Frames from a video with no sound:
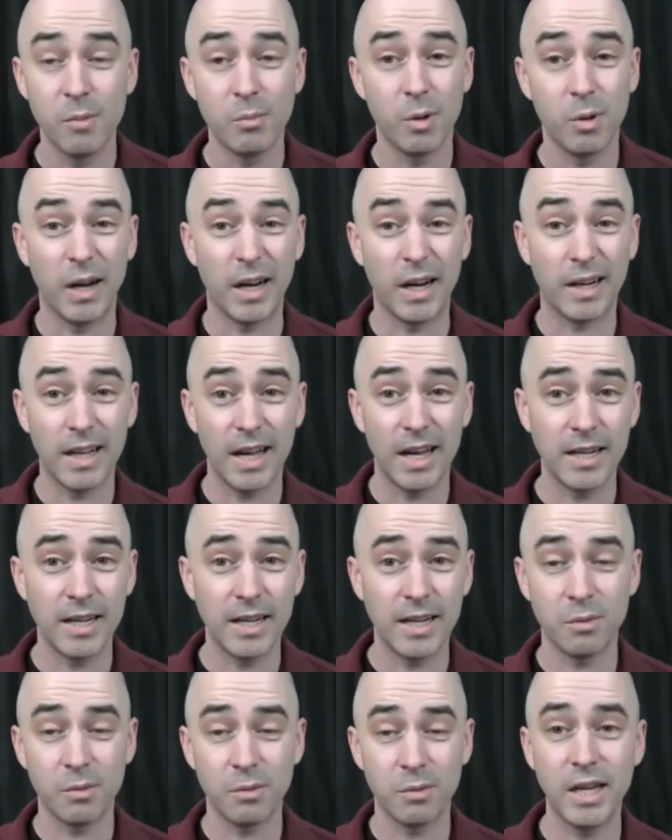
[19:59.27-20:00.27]
but my
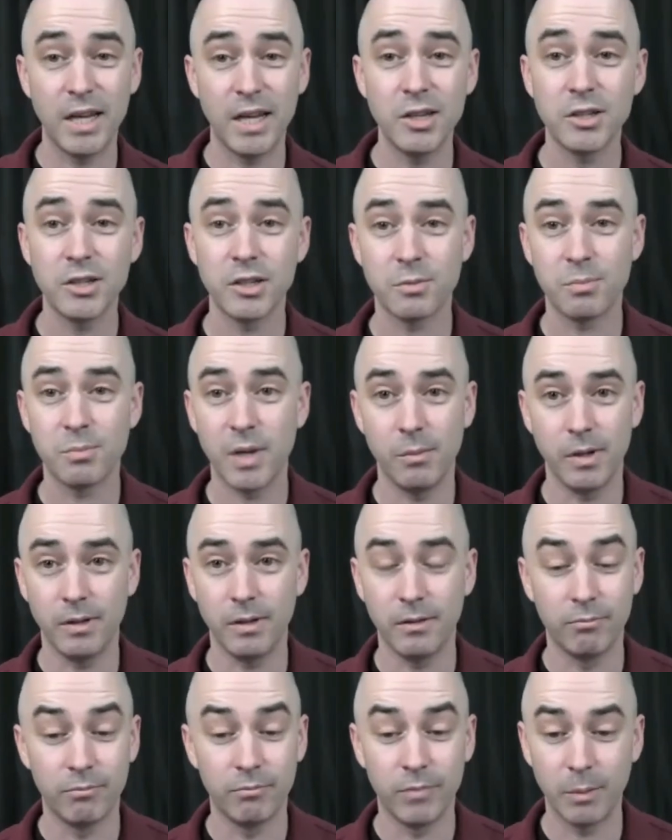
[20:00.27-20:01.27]
clients and patients,
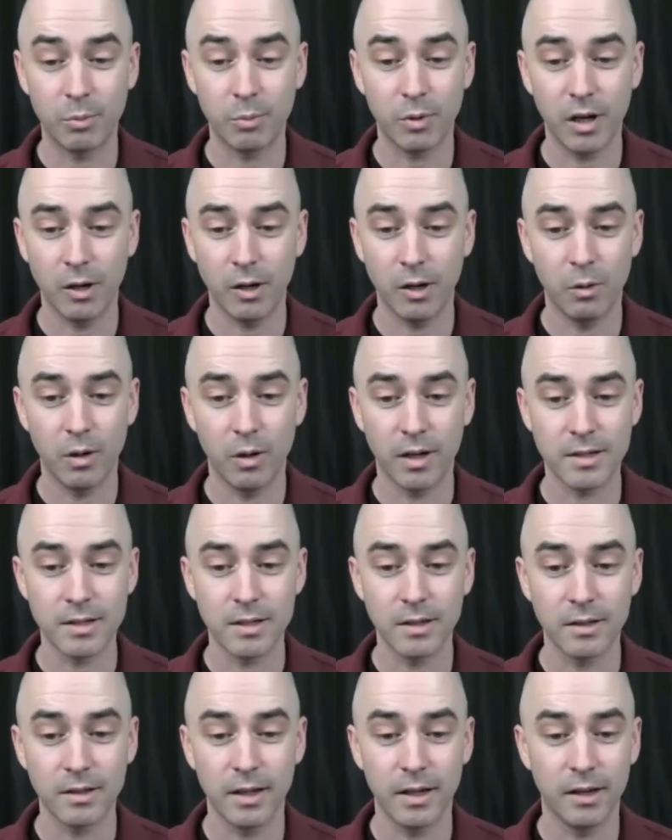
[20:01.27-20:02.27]
maybe they probably don't want to
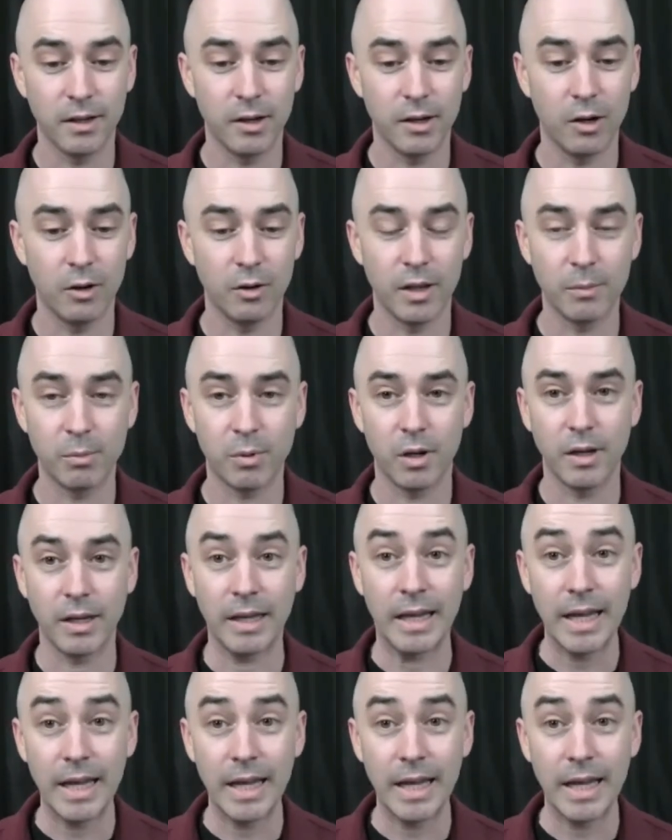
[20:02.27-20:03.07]
sit there, they probably